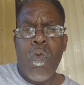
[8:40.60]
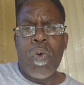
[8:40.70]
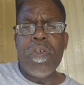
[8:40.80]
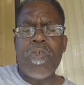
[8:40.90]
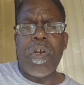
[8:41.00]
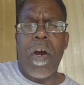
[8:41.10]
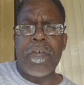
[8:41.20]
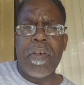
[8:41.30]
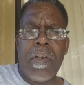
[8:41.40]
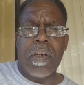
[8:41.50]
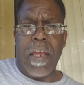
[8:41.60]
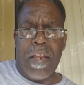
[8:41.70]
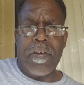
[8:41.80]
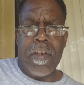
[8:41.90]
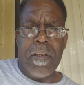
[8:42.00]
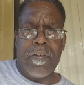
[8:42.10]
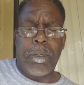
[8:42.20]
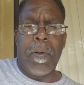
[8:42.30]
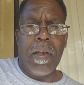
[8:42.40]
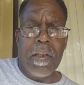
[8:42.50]
when you start to look at
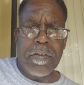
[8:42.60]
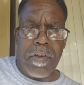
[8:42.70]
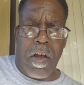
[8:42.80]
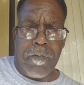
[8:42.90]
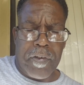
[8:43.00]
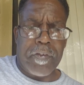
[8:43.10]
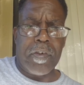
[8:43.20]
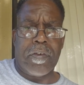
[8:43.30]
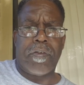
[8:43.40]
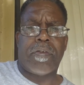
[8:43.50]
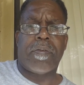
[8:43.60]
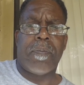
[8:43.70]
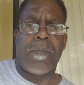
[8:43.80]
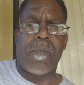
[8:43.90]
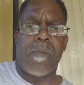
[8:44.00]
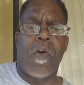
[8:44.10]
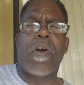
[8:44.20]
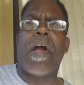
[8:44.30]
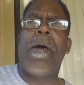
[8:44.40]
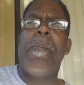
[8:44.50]
these police officers,
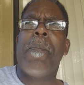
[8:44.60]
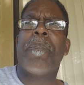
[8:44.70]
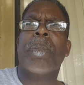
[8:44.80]
okay,